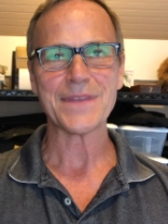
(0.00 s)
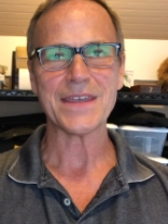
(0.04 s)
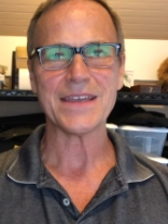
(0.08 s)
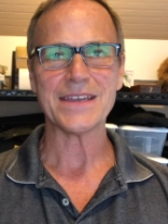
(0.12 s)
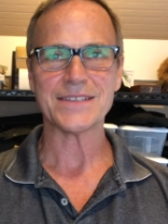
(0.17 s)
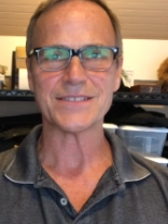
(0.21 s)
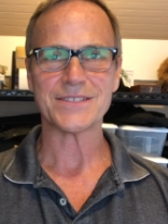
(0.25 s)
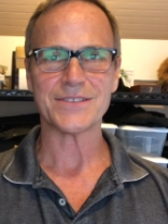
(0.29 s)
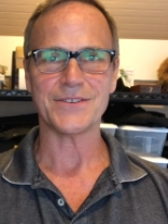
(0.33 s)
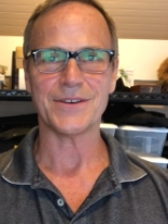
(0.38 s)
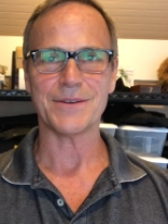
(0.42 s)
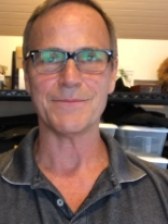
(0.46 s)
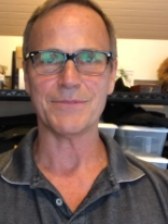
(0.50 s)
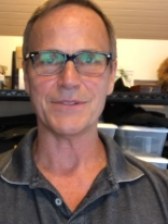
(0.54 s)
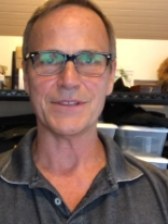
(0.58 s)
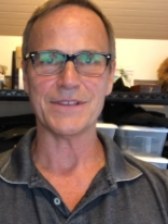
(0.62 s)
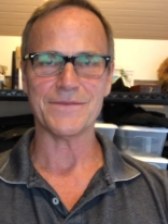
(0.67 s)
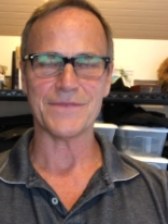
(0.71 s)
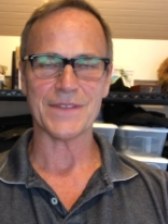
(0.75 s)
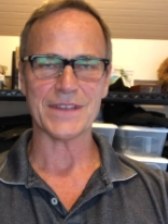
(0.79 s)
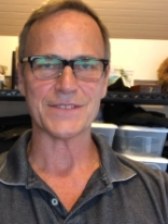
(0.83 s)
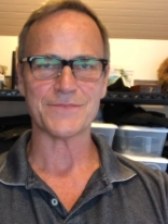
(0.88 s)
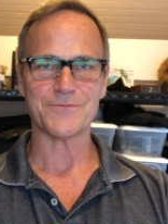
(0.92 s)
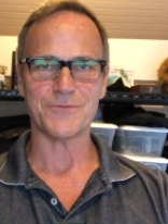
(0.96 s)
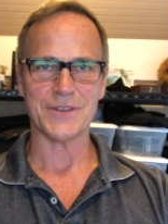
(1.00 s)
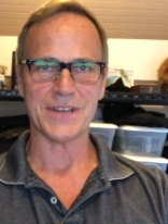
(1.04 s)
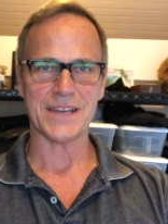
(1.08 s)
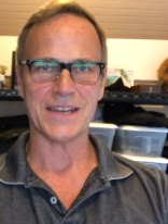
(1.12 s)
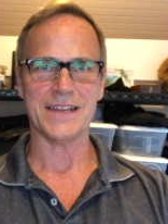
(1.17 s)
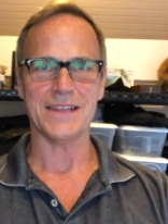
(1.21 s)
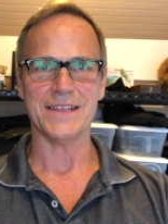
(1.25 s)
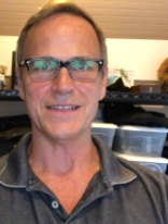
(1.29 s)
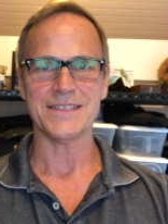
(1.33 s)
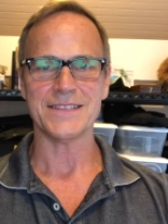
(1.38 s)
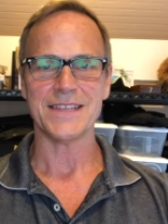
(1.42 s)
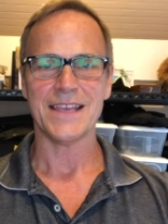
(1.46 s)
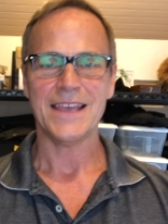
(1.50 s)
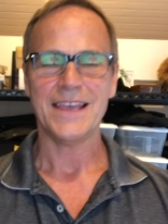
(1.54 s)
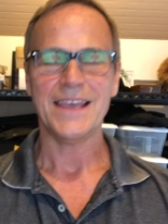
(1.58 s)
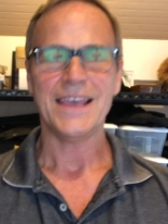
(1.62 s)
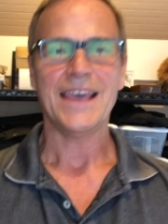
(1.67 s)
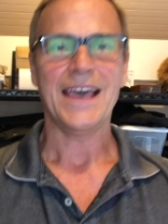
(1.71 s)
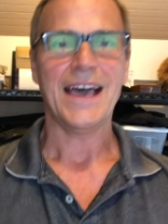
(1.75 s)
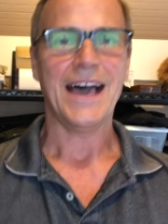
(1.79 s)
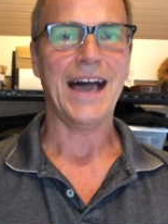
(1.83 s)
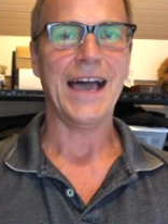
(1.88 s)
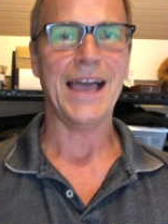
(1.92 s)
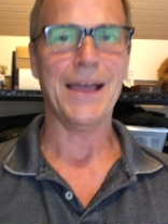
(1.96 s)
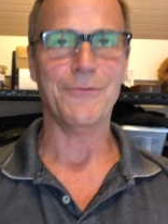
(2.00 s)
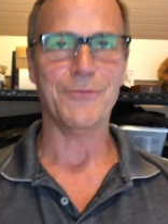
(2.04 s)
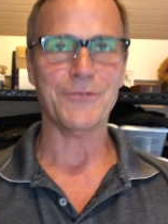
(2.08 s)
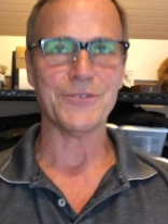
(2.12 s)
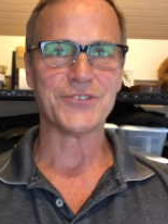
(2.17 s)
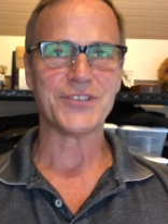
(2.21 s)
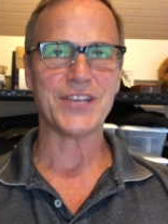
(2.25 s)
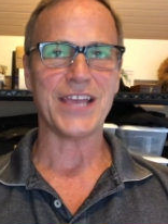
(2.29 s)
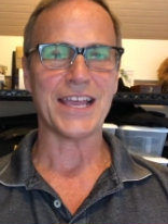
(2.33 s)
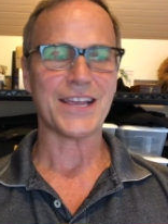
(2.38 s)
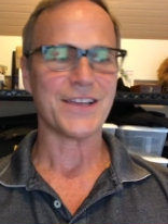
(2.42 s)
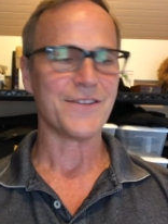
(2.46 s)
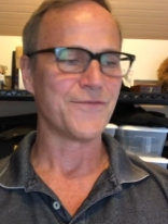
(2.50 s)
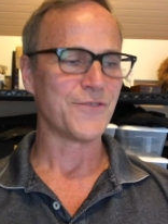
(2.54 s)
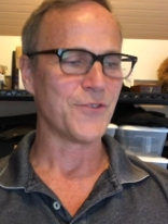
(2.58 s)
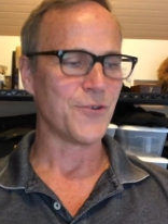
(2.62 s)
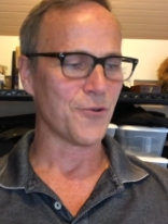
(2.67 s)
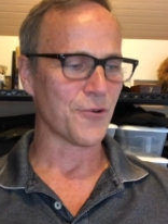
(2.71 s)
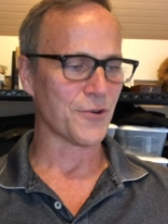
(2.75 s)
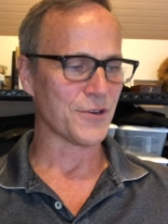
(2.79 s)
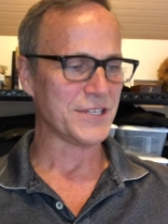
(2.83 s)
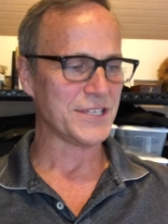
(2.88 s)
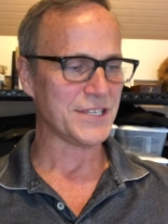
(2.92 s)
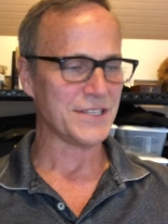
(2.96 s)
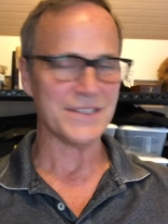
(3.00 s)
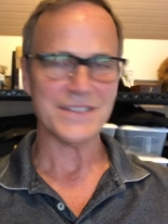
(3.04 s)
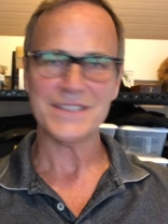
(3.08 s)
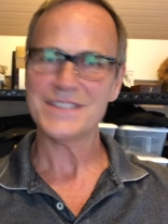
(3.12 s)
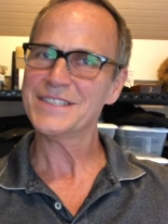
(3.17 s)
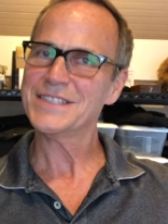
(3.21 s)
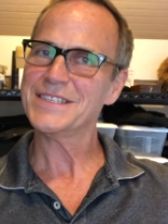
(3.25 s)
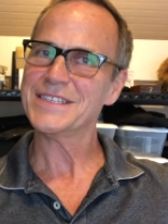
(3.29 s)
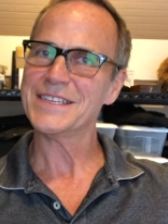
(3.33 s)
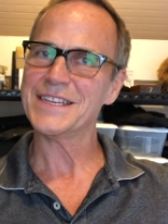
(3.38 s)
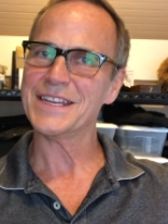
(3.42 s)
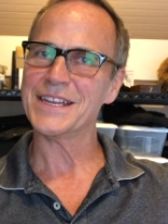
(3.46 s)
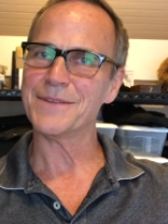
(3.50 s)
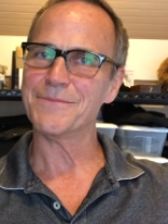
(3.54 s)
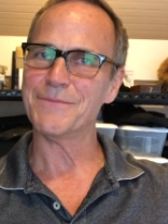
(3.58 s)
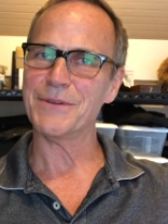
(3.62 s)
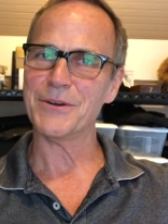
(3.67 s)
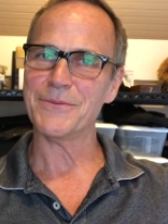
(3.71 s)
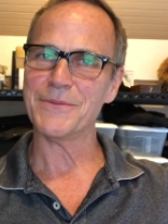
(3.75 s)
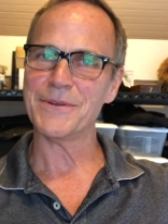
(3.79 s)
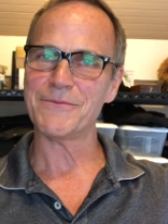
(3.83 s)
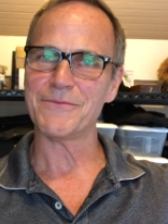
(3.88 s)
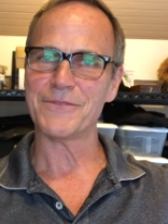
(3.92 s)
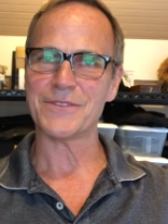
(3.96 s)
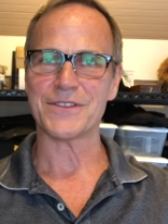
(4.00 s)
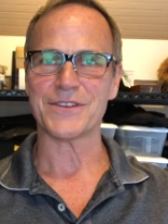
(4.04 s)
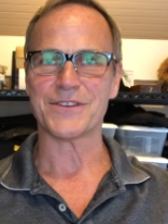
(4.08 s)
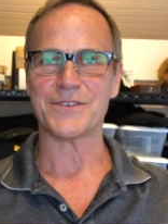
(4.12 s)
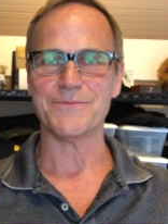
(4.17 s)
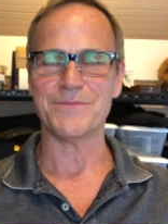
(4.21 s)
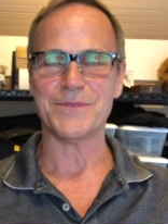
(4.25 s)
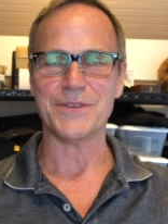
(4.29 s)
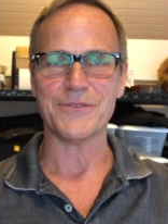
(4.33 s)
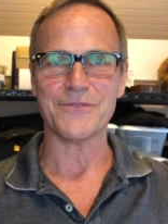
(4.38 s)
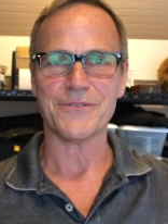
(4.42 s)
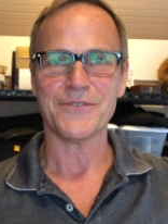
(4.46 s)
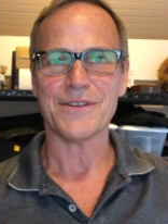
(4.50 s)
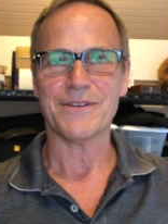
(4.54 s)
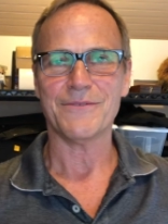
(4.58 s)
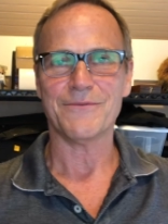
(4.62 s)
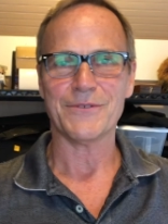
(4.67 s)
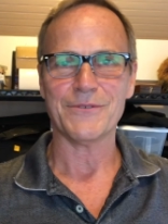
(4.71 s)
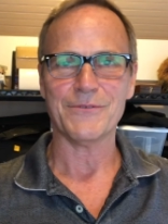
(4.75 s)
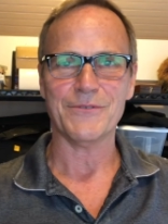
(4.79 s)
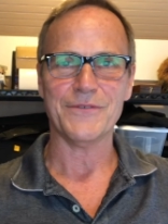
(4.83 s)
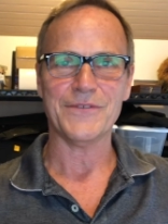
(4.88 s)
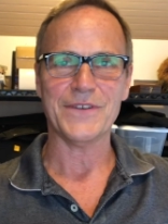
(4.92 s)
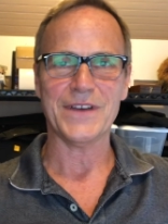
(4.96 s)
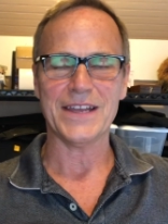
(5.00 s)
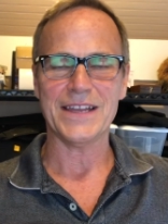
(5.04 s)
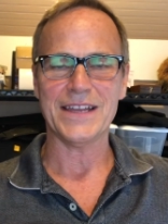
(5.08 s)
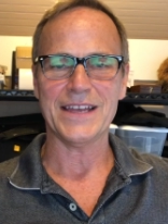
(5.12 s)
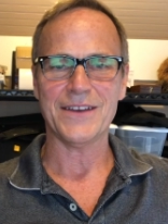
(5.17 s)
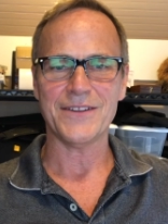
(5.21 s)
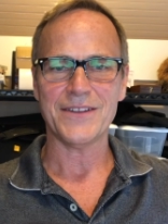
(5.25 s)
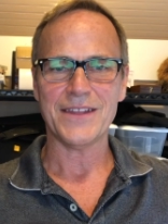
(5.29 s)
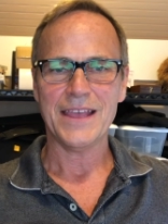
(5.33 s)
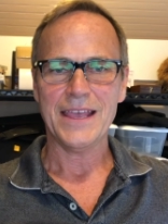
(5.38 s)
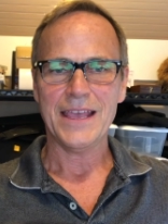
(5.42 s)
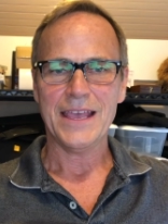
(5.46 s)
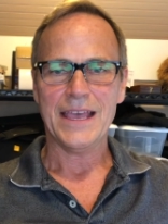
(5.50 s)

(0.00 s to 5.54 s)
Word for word: So I believe that's what it is. I will check, of course, in a moment with the computer, and we will find out.